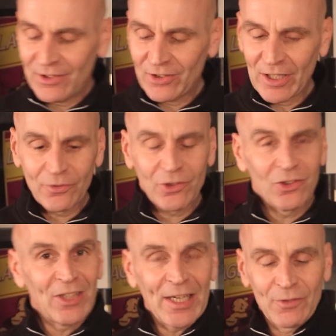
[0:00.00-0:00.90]
itself, so
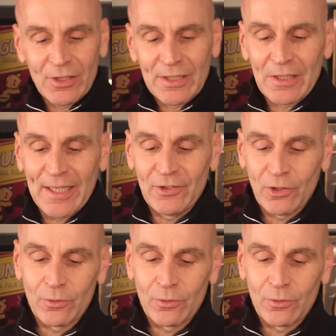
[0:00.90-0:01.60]
it's definitely lighter.